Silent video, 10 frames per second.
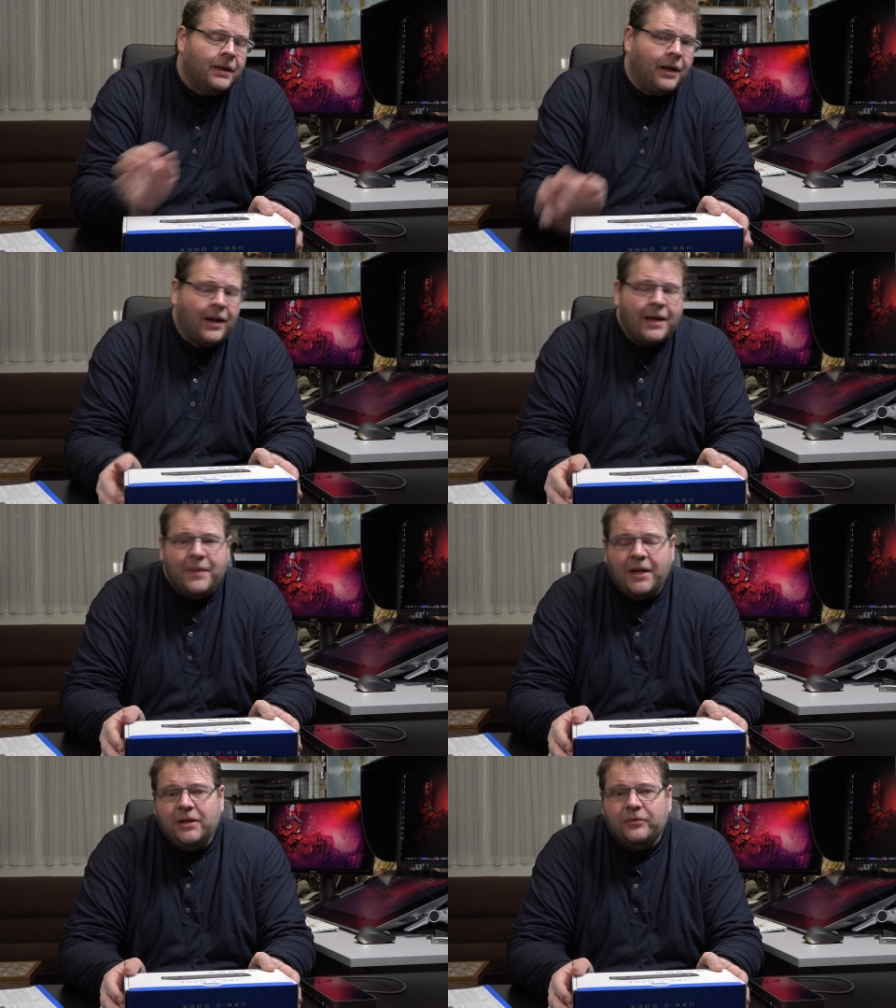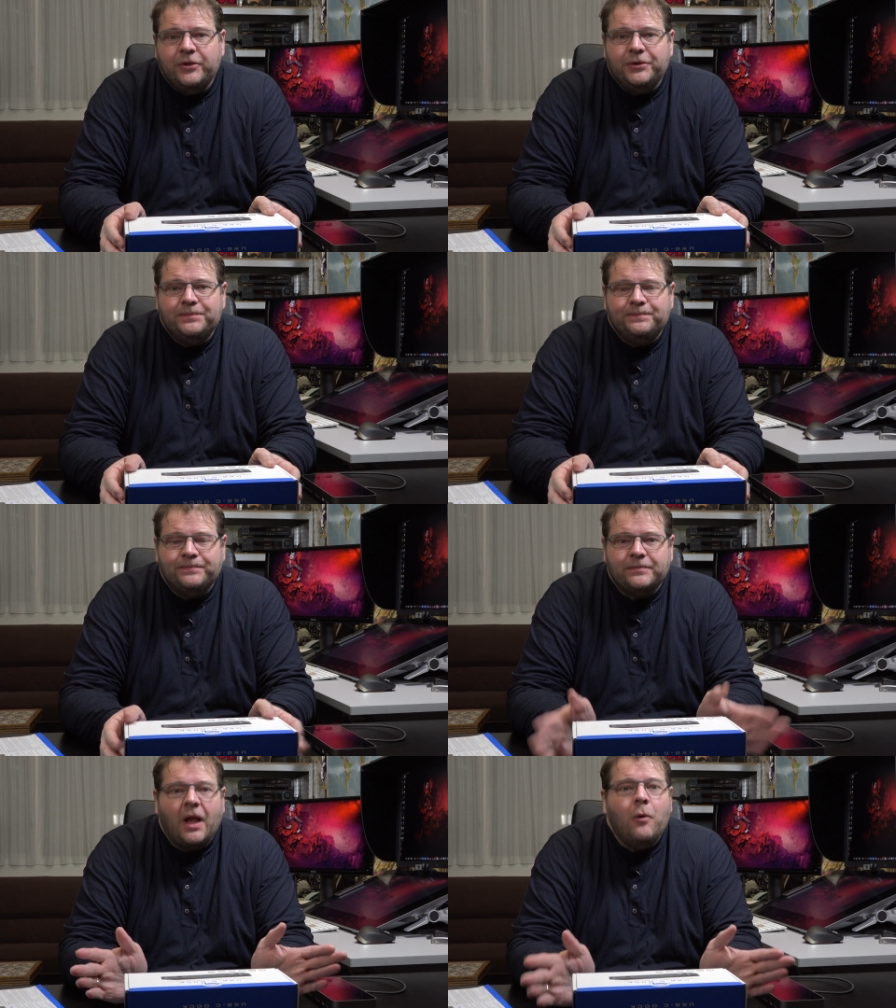Now, like many of you,
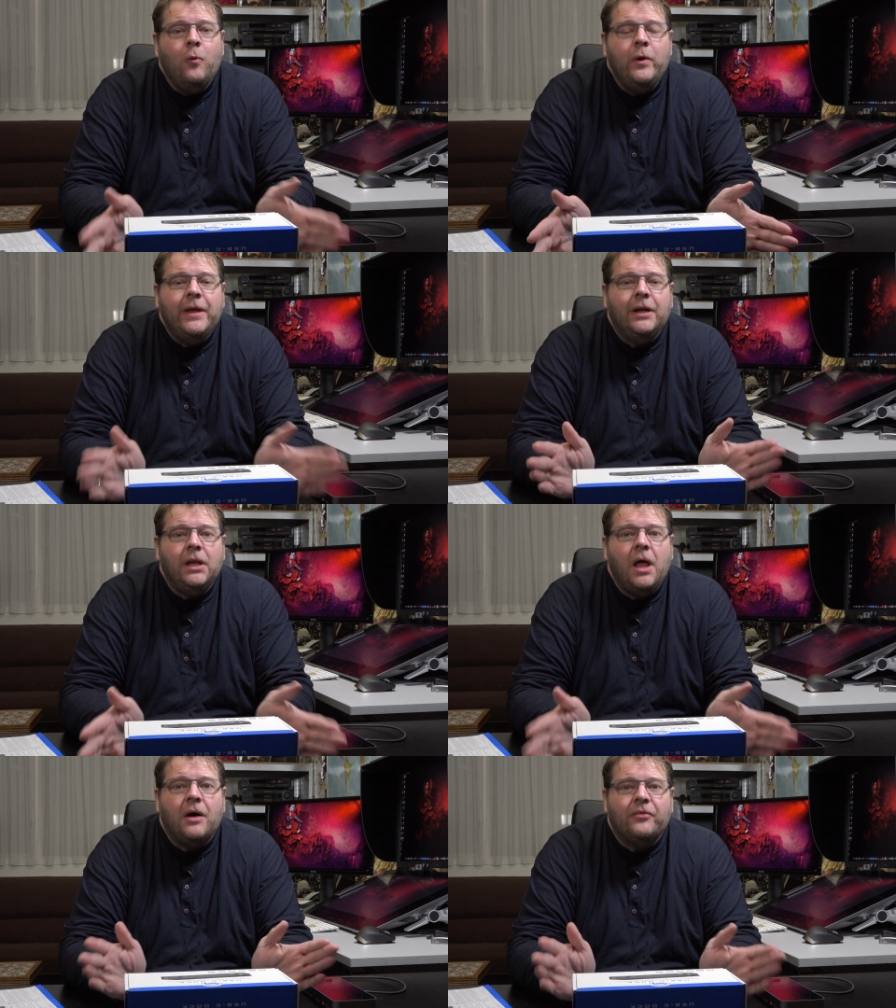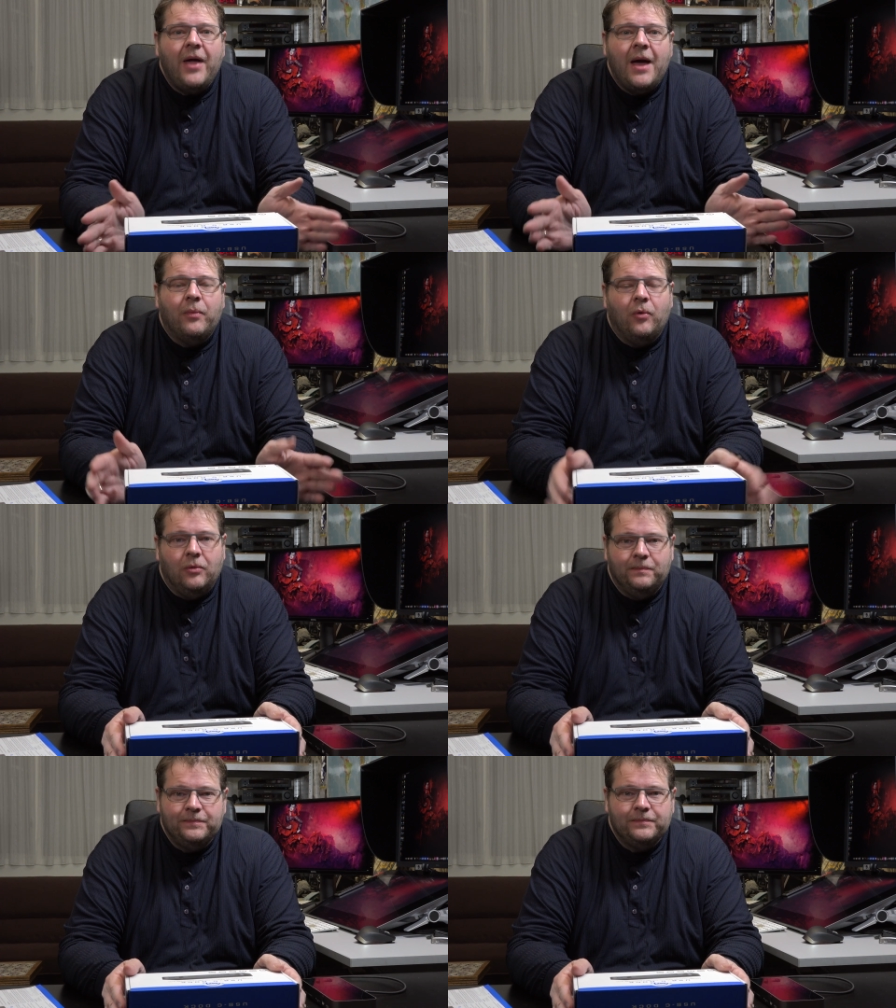we love Apple.